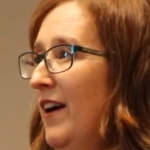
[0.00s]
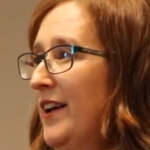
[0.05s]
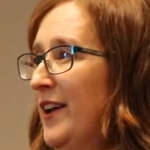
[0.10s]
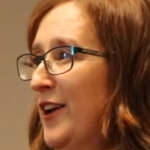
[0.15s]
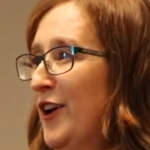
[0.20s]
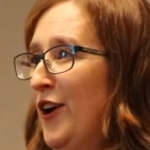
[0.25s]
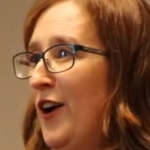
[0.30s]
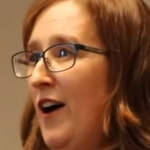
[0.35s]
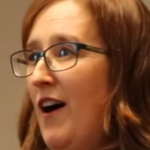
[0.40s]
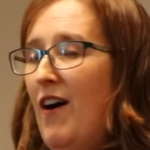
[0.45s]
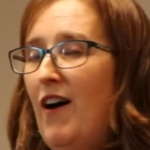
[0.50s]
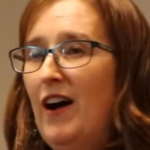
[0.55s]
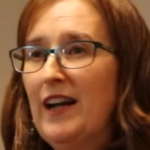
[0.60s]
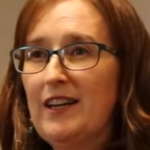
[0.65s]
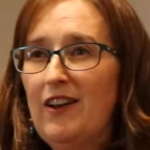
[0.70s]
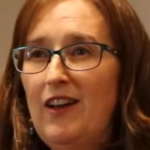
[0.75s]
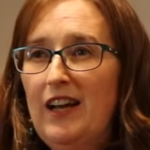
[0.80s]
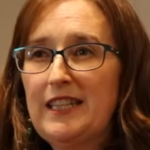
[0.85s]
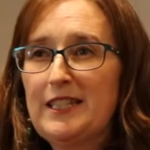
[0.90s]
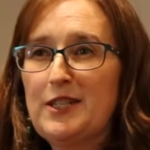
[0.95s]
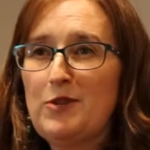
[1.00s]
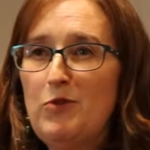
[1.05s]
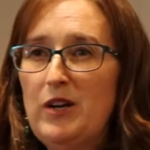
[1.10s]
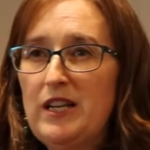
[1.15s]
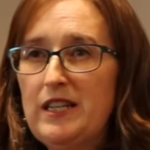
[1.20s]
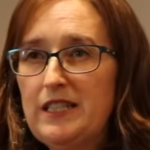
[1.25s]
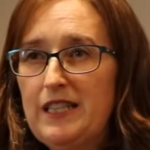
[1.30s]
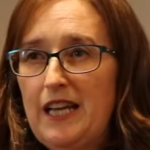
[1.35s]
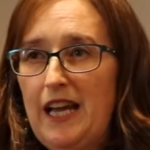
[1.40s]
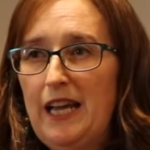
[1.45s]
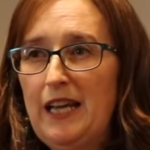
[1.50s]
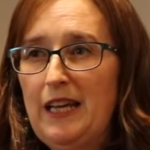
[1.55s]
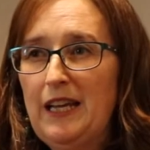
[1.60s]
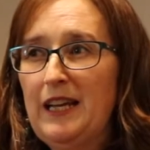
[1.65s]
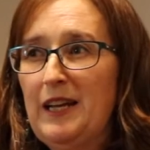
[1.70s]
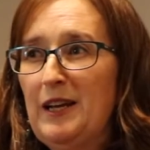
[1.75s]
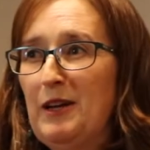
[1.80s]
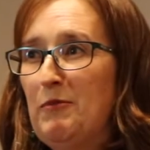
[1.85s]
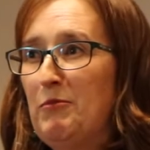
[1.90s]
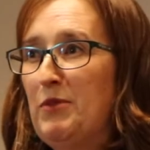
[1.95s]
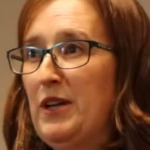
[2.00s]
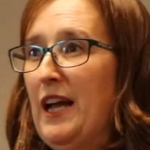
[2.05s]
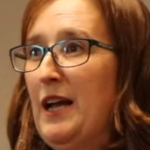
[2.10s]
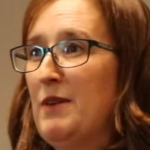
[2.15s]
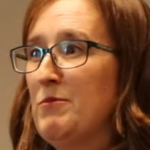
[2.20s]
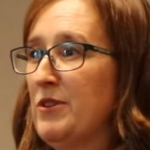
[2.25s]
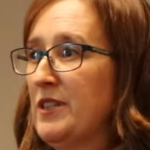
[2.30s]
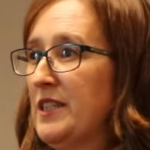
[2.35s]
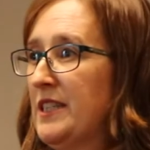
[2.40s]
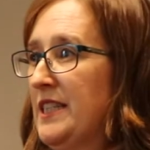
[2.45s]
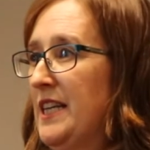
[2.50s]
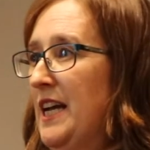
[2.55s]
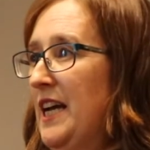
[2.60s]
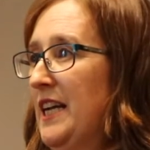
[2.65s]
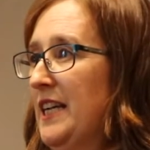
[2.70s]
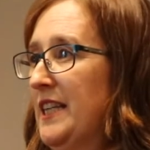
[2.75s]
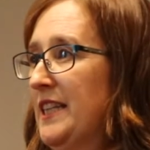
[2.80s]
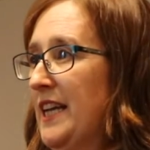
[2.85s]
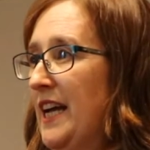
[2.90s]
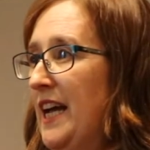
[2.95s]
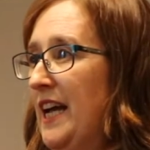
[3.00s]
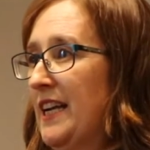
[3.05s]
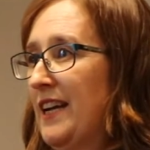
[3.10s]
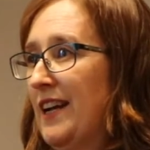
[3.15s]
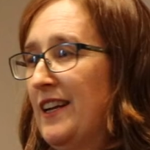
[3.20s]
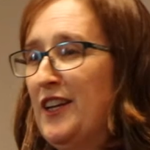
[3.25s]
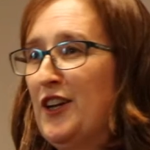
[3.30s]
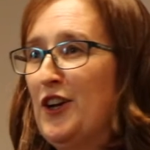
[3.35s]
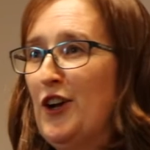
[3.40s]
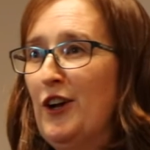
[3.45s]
I'd like to one day be able to say that,